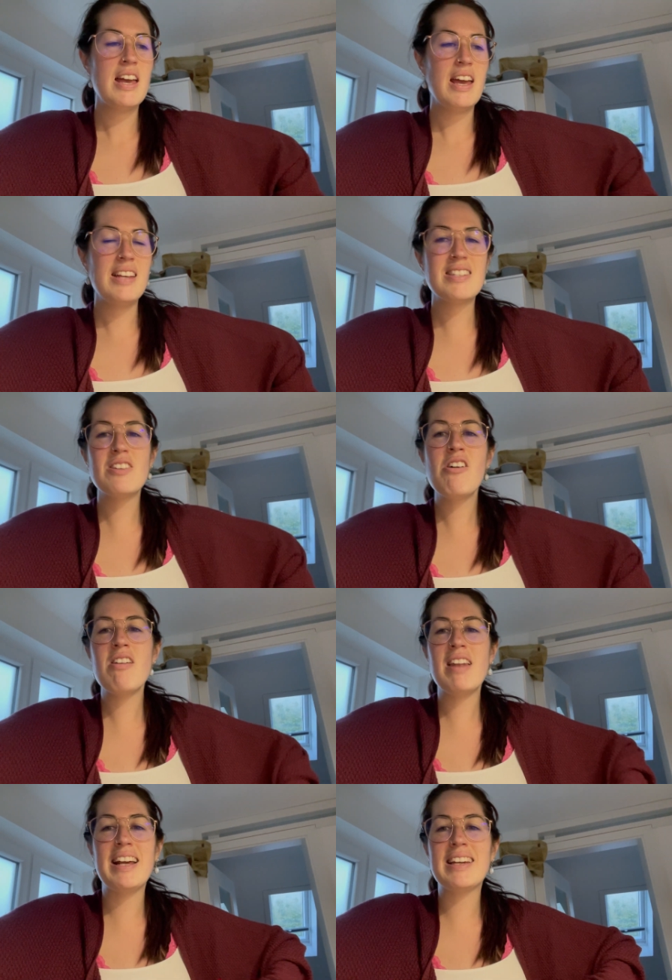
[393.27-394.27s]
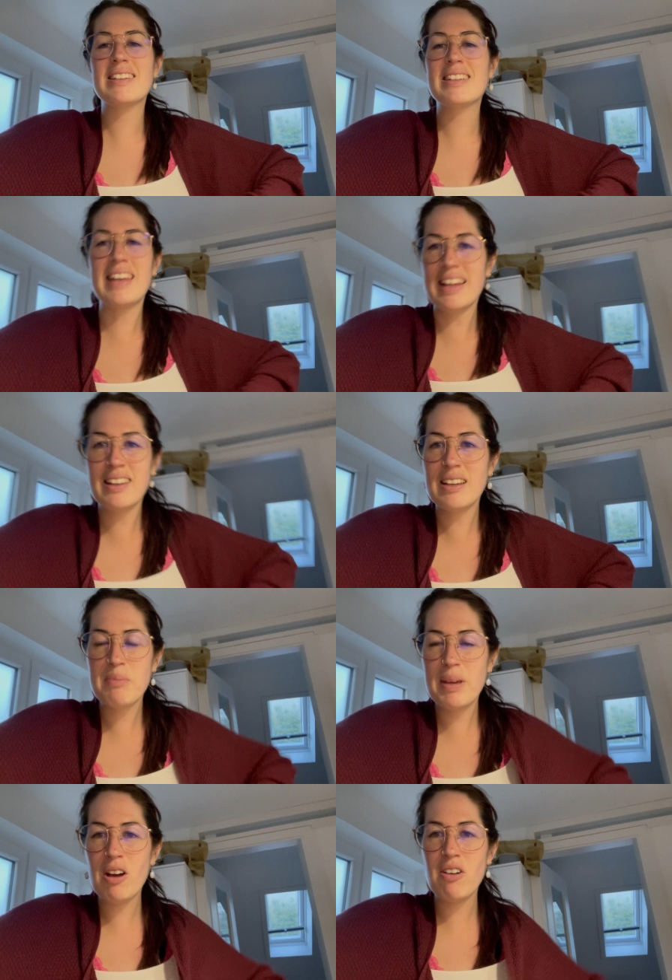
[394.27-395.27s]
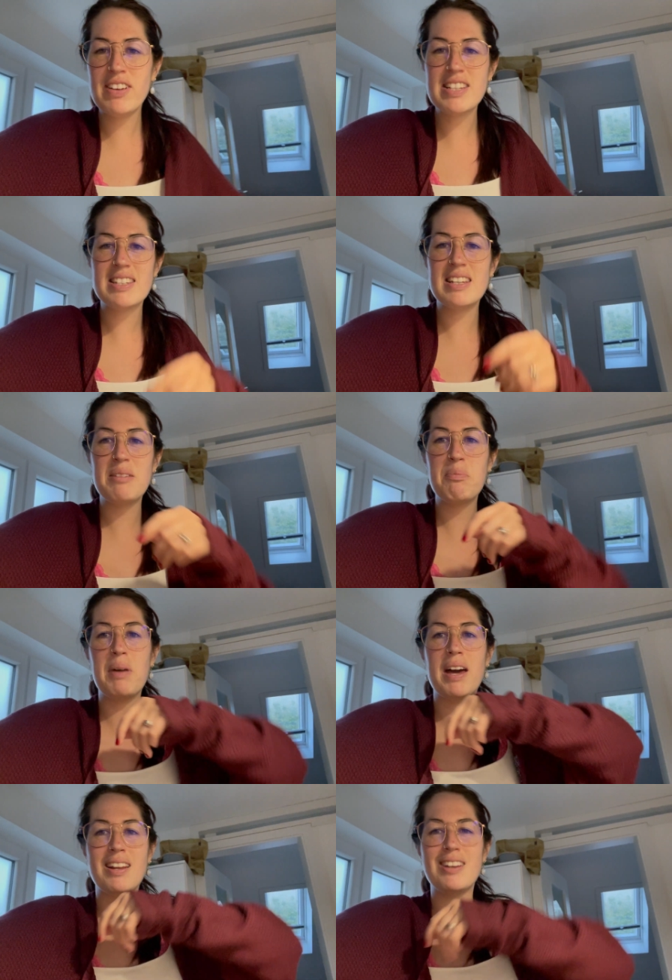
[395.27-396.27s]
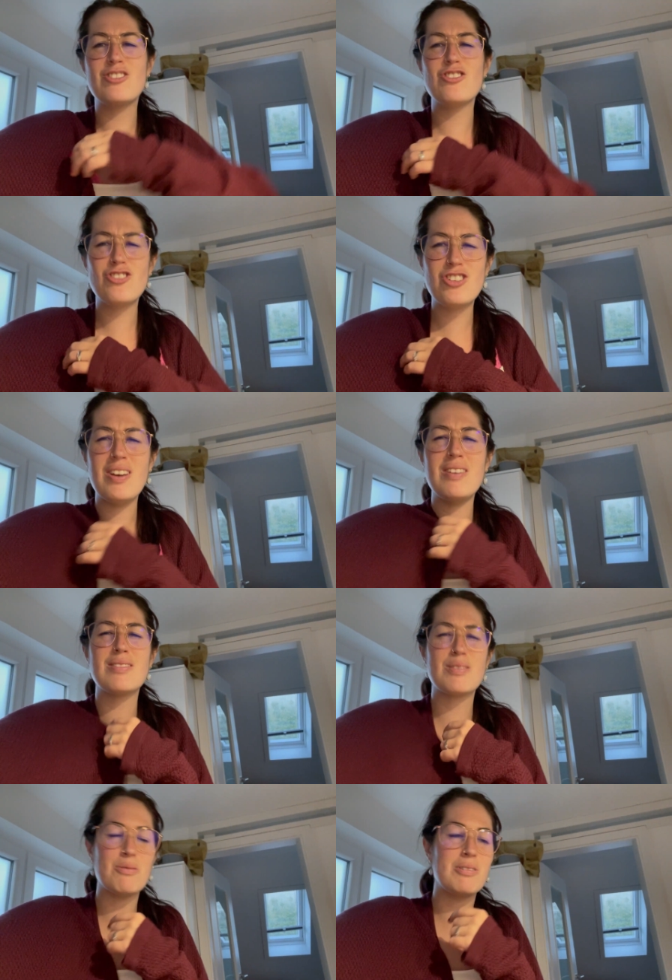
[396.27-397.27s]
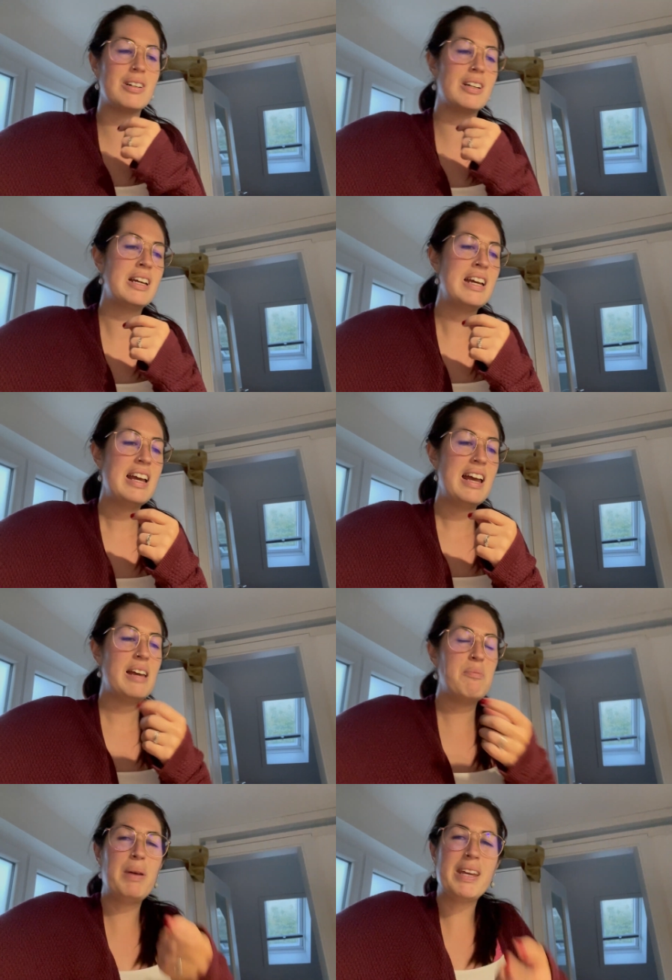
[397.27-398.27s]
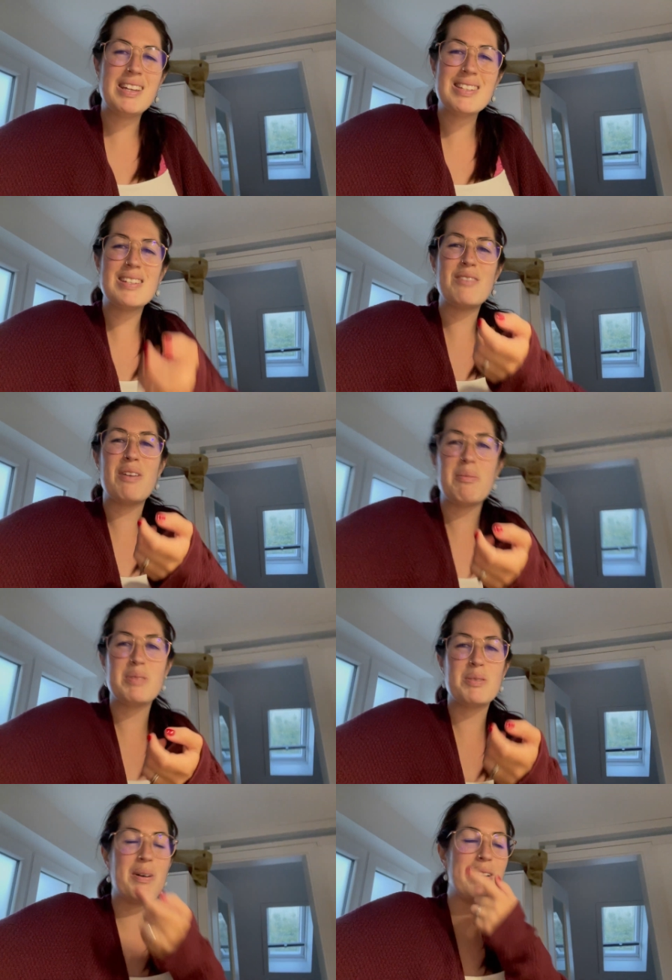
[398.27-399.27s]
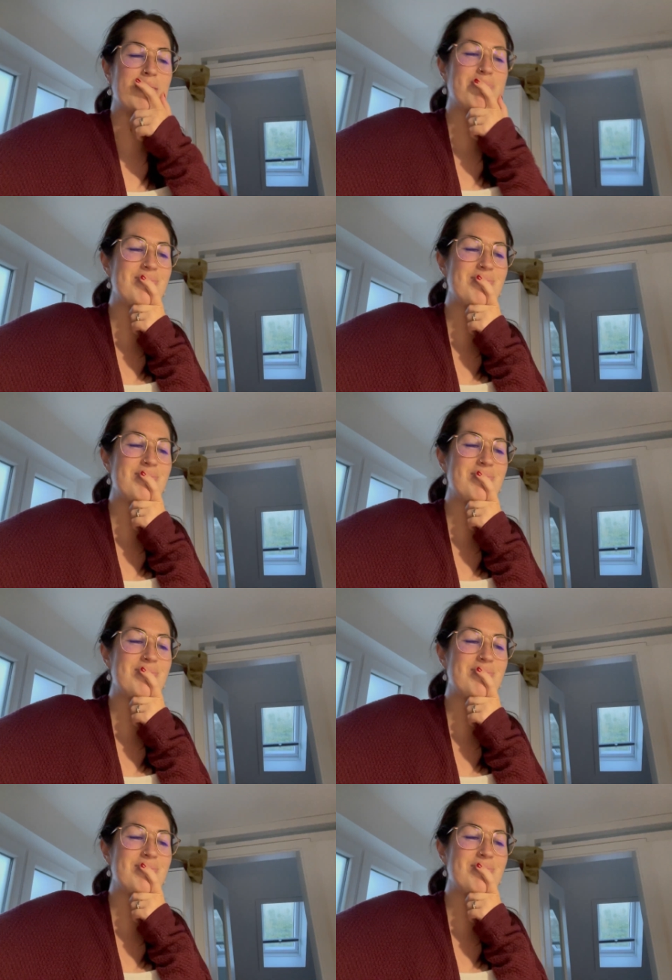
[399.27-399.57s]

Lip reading: it's not like killing me obviously, but it's just sore, and picking stuff up as well.